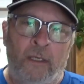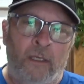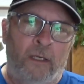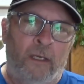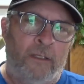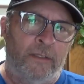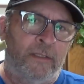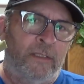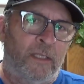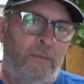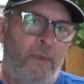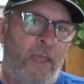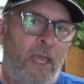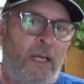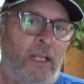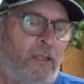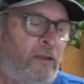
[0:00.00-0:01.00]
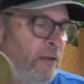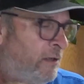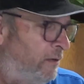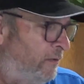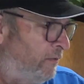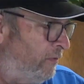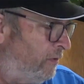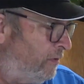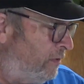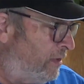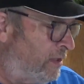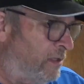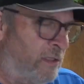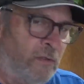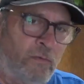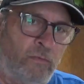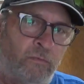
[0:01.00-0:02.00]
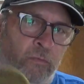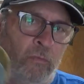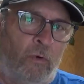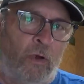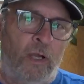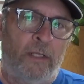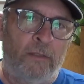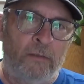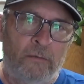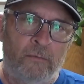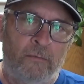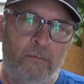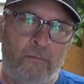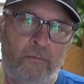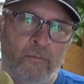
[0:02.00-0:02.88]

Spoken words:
On the schematic for this one